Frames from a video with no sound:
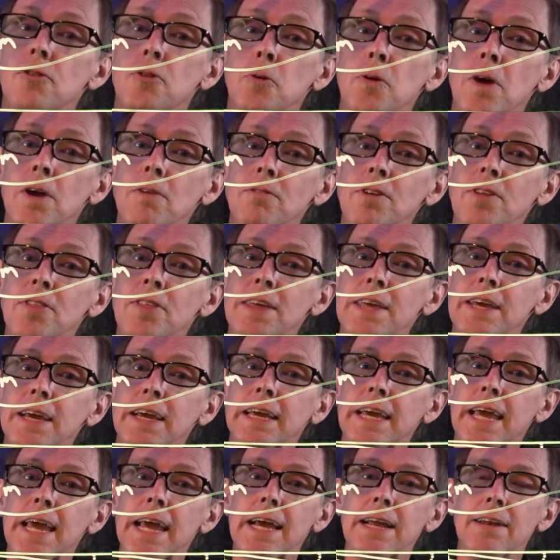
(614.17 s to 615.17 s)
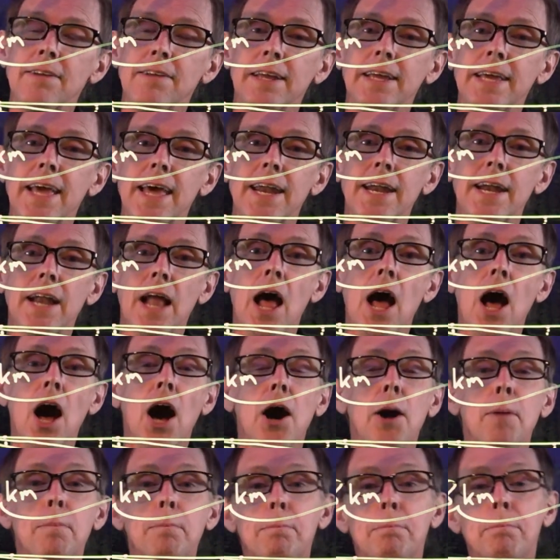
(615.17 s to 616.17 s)
do everything it can to get it
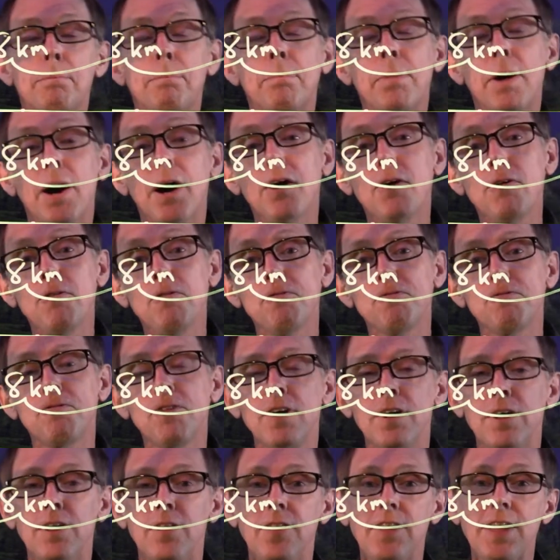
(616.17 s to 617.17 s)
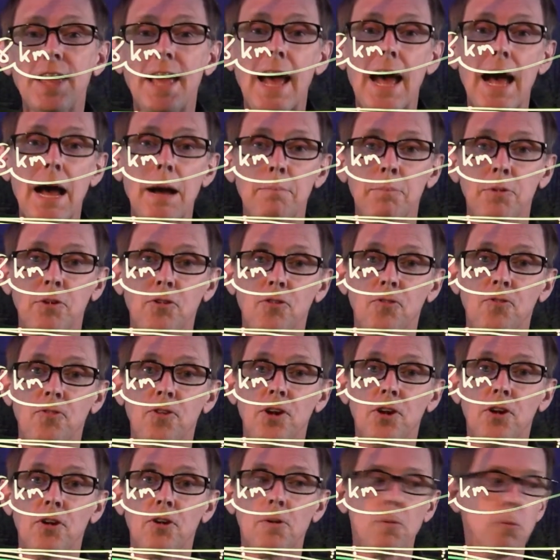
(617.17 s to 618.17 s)
above the
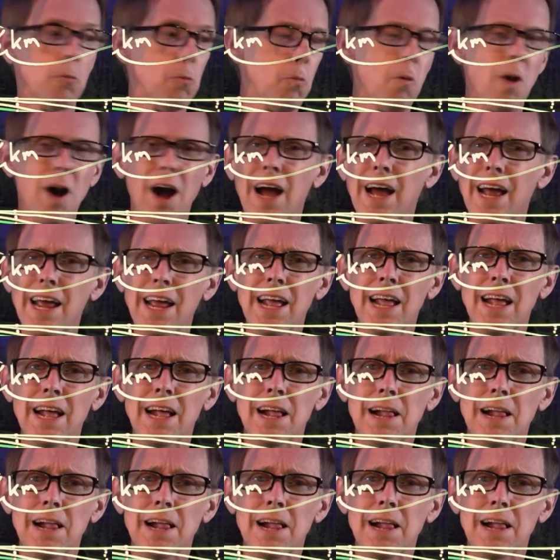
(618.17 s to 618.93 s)
atmosphere. Why?